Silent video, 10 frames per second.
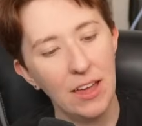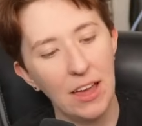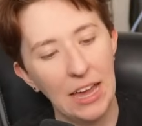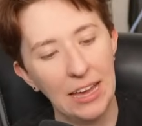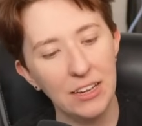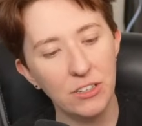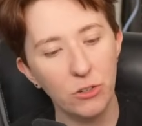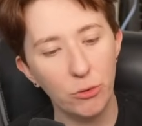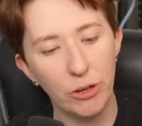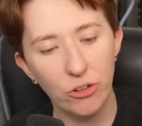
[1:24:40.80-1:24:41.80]
And
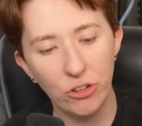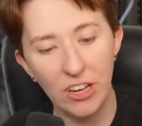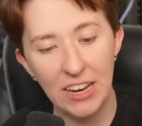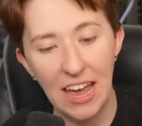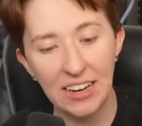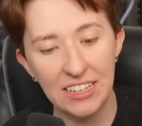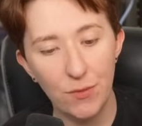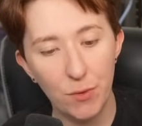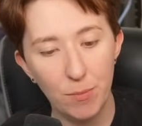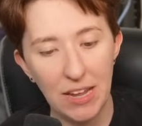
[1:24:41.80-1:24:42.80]
Yue Qingyan hadn't
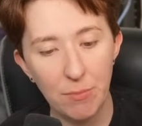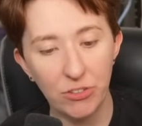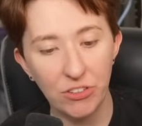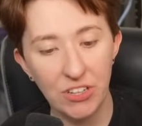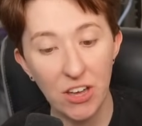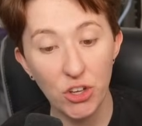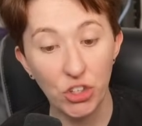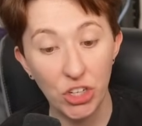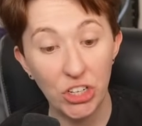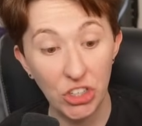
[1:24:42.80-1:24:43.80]
even been able to tell
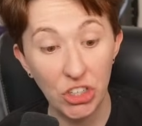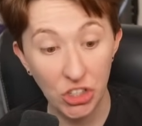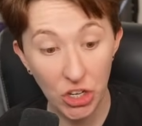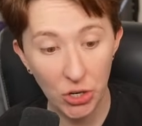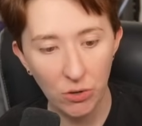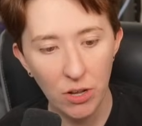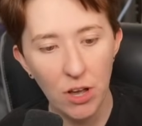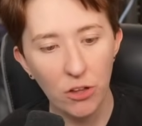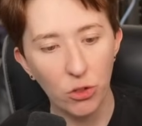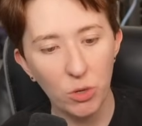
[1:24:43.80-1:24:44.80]
Shen Qingqiu
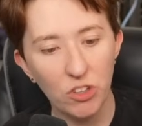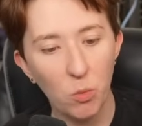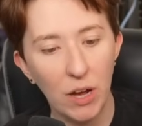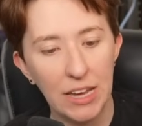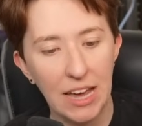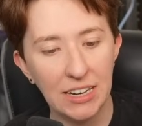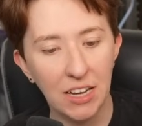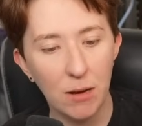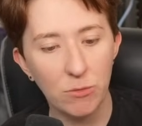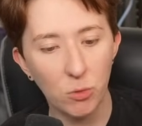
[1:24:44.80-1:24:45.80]
the reason why he hadn't
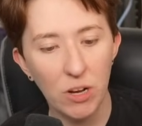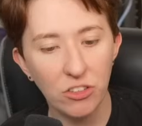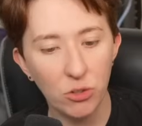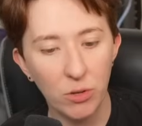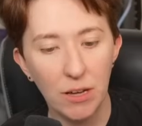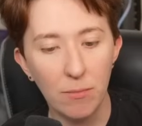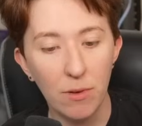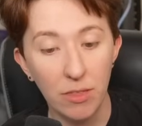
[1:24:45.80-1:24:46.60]
come to rescue him,